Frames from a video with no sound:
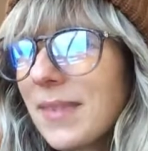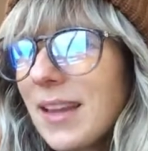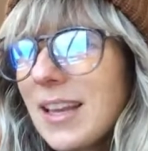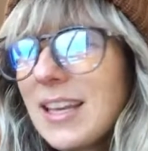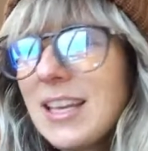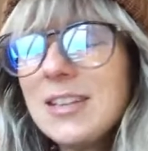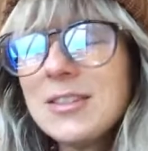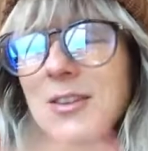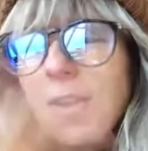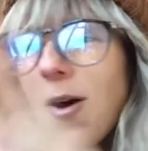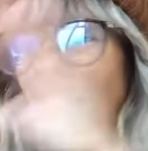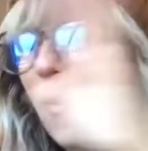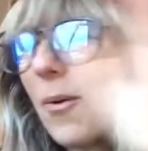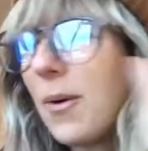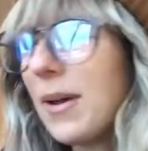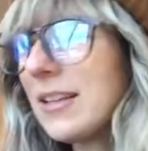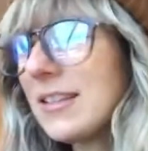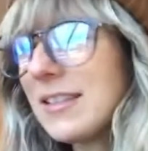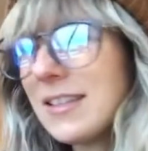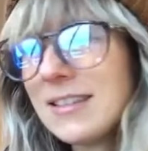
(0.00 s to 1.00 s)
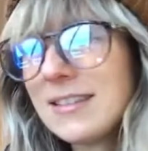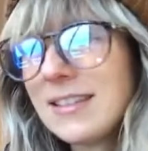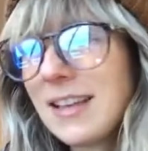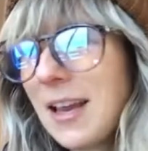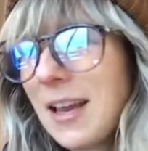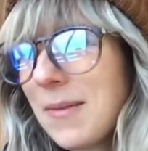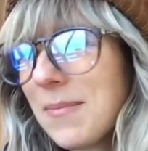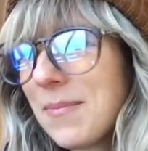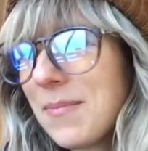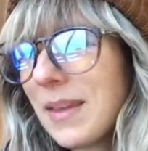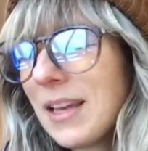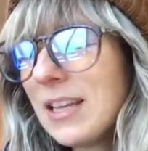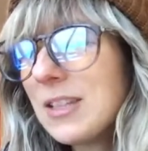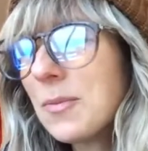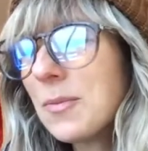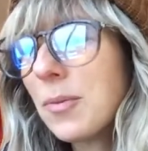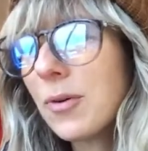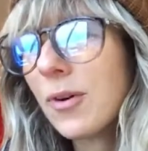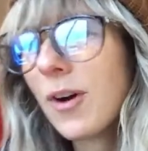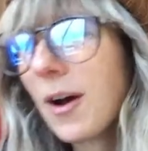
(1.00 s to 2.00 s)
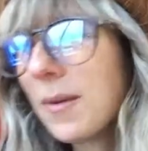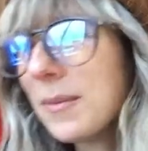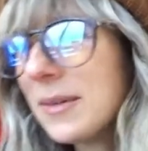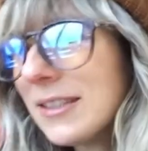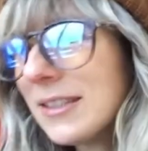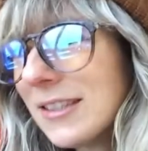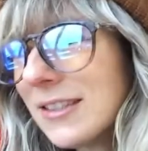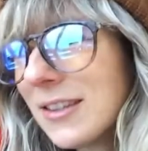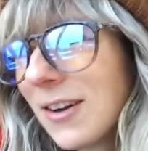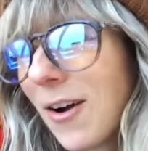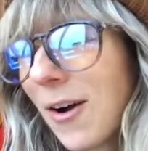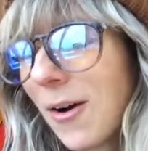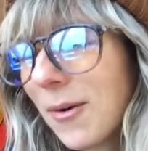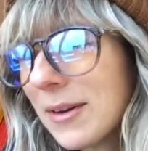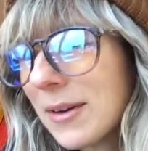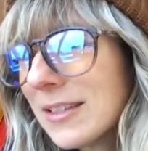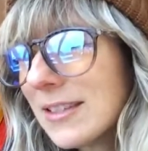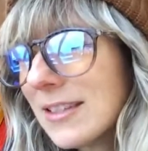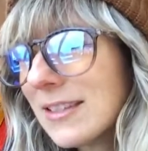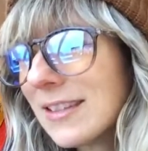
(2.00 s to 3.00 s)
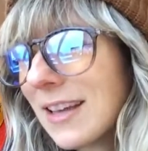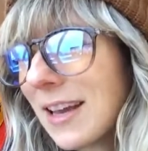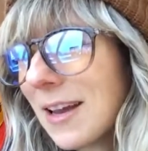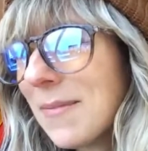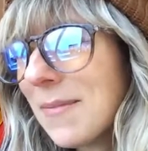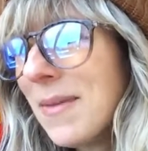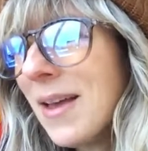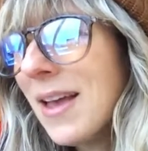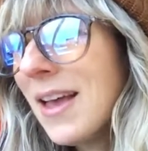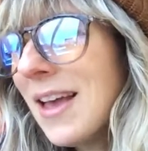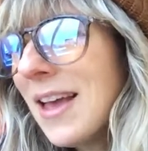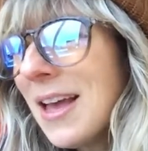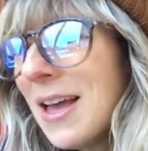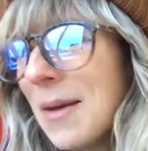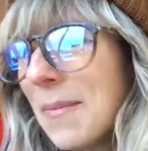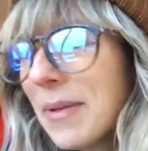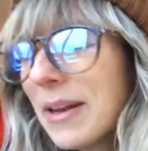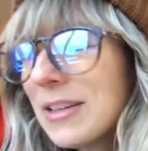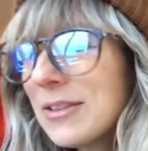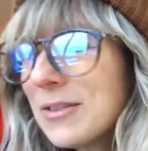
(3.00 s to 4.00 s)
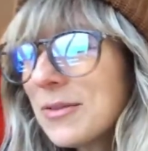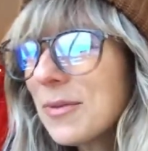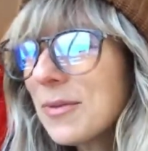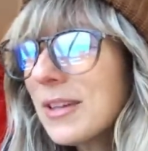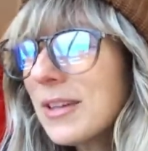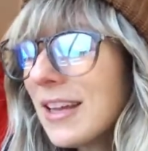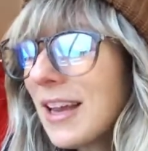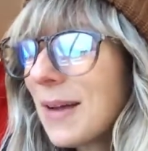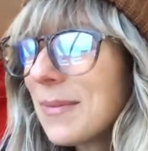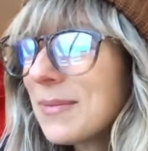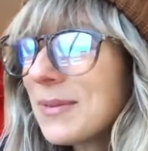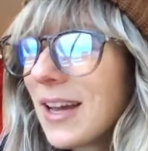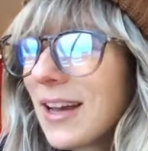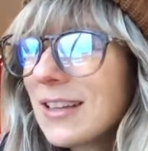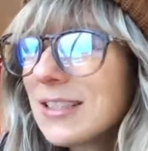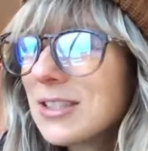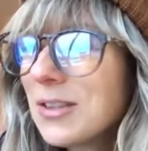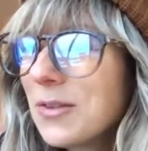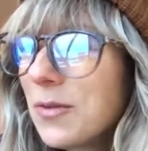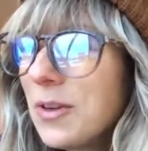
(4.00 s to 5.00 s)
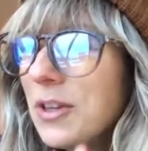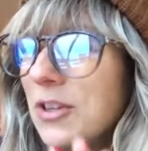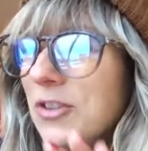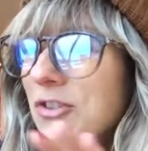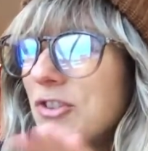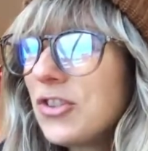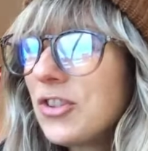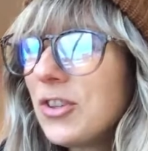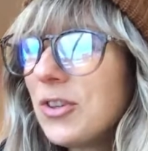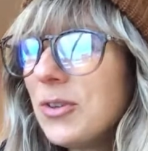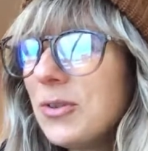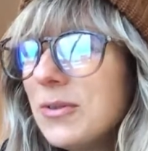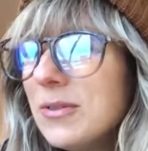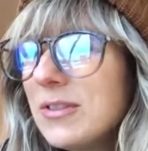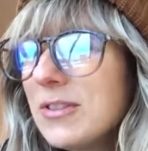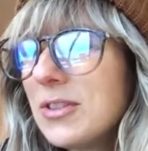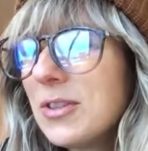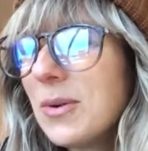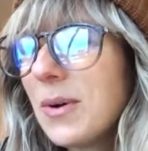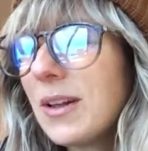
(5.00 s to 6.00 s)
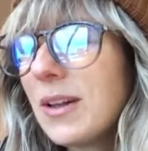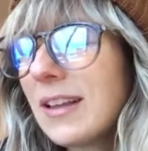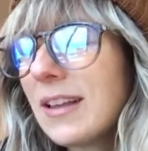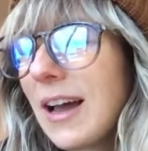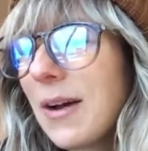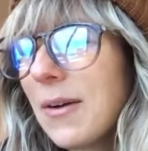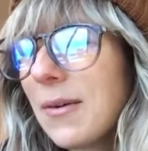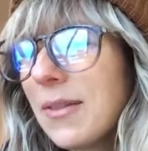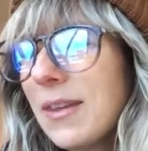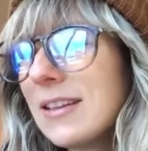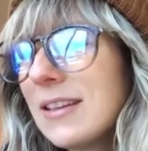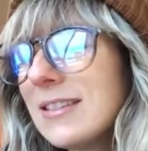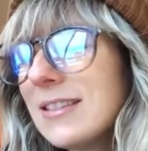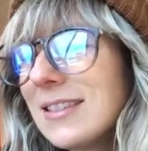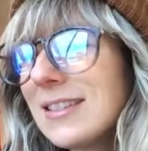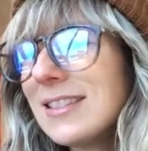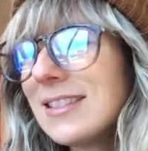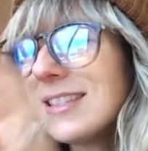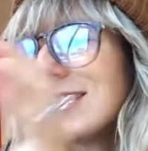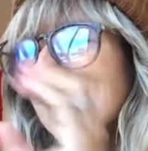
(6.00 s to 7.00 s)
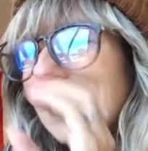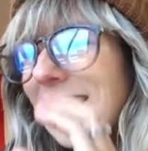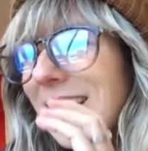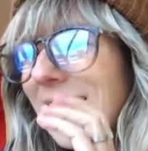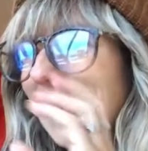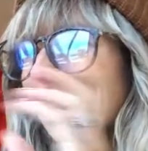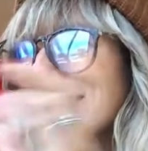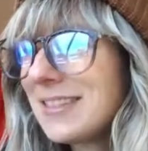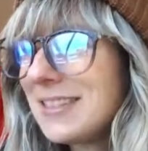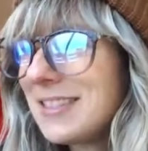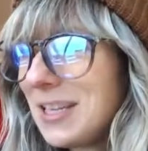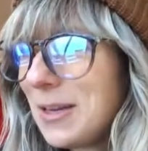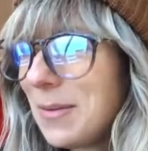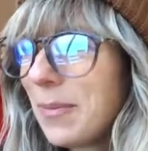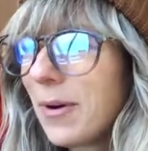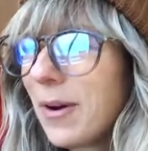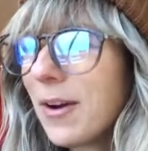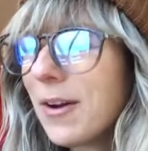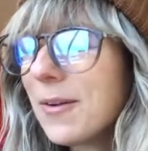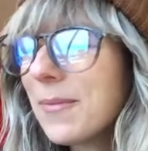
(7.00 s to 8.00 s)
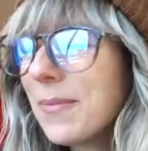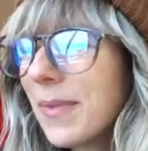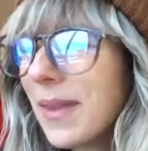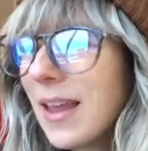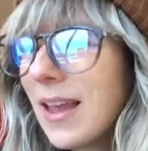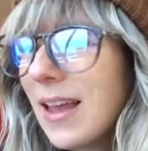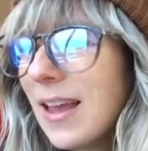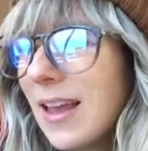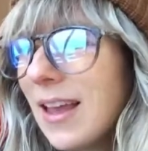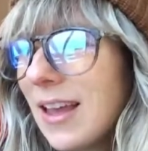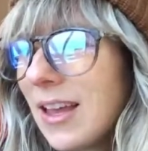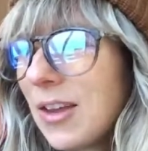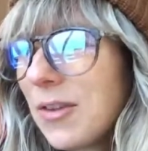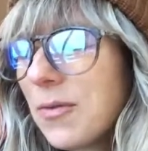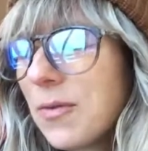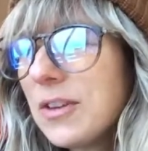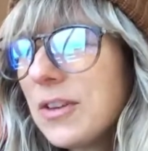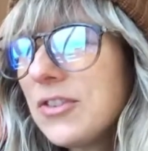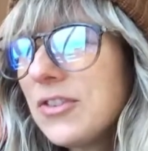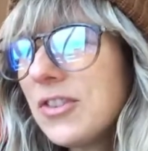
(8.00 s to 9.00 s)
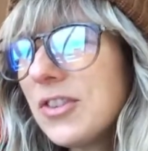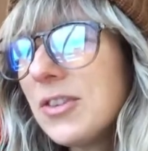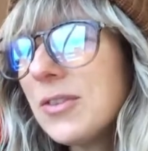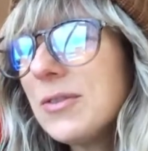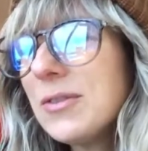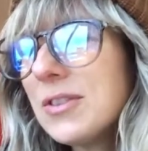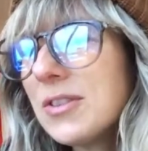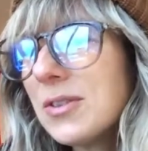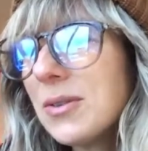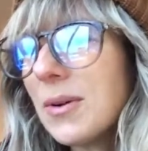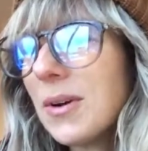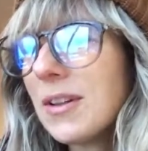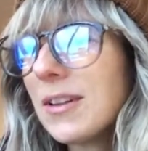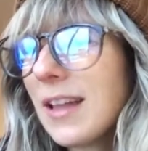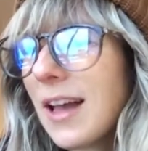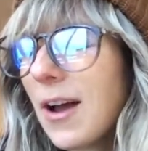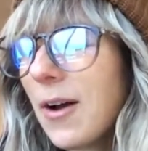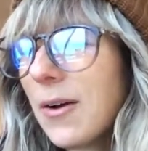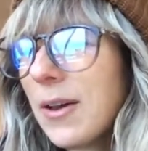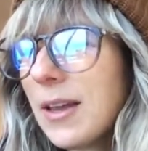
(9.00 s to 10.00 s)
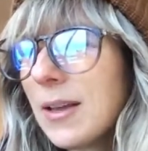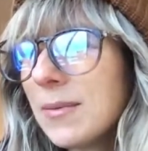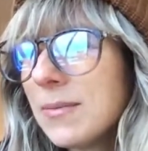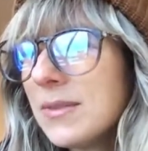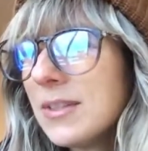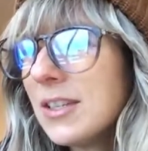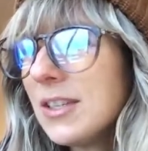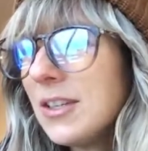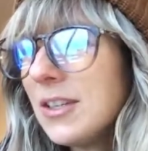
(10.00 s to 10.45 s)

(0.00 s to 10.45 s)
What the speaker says: He's always the same. His promises are always the same. But it's really up to us if we choose to allow this to take us deeper. If we choose to allow him to